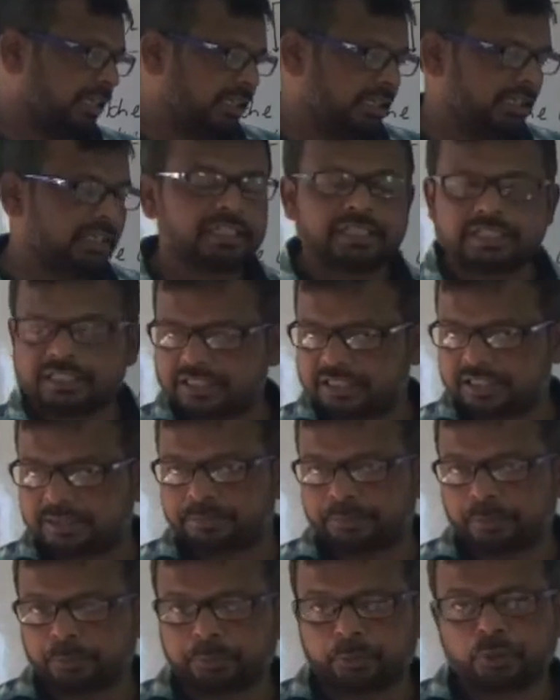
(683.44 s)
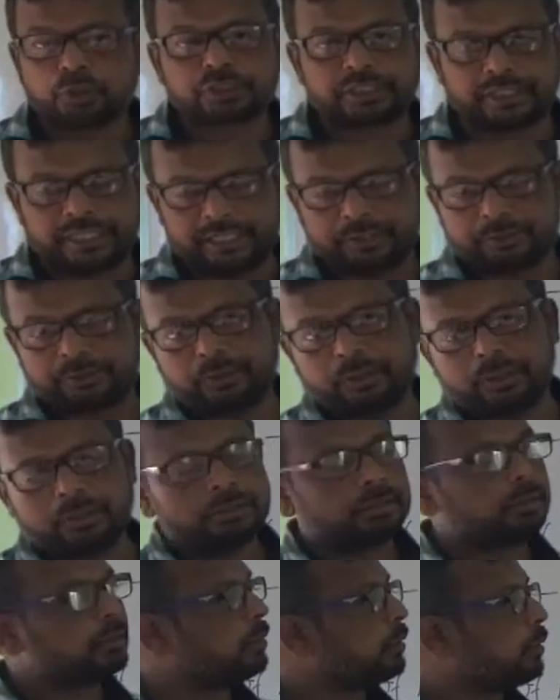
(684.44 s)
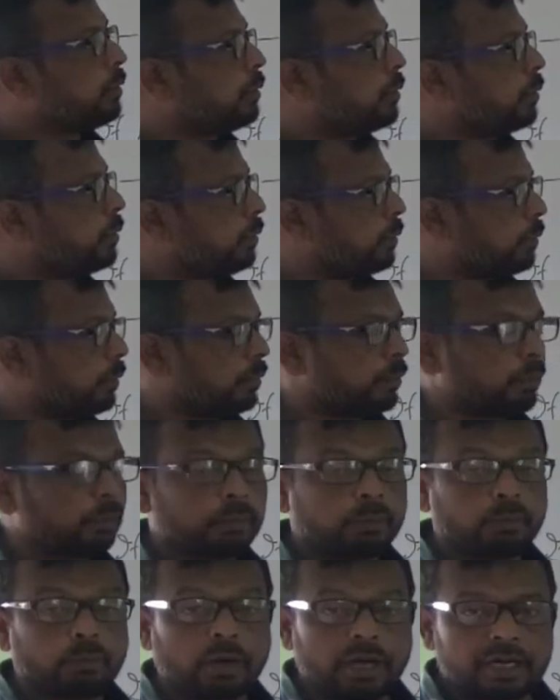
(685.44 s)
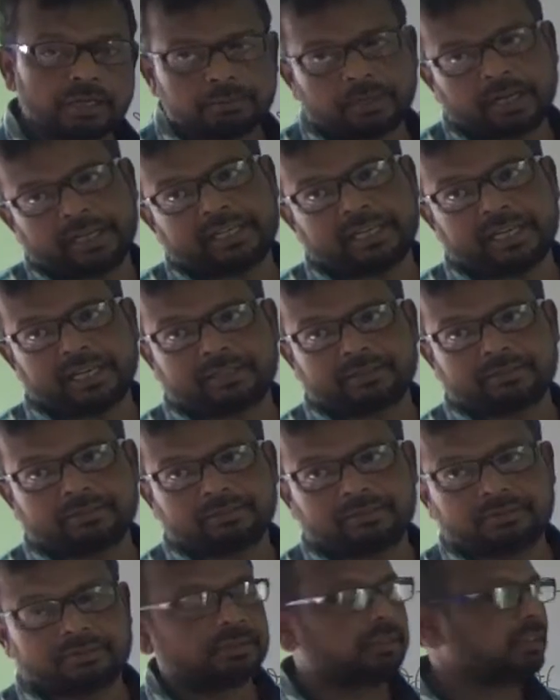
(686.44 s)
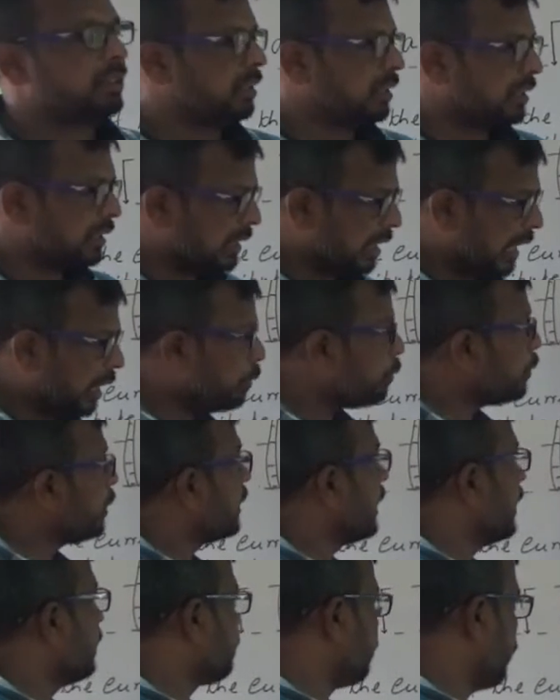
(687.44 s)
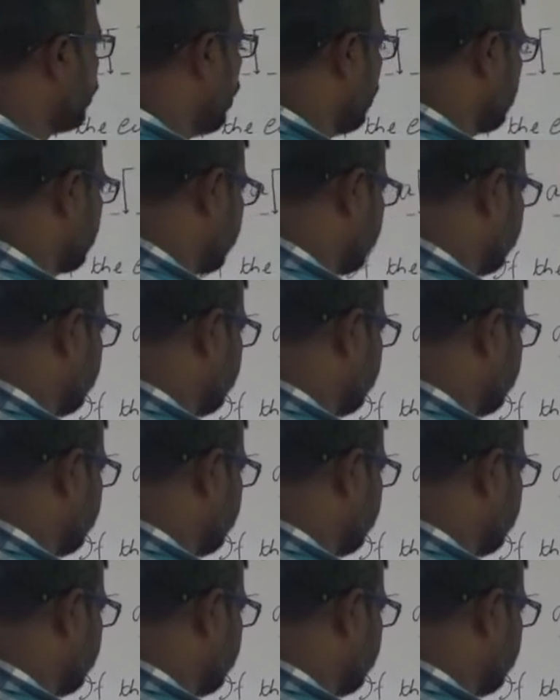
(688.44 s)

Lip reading: is proportional to 1 by R. Now we can plot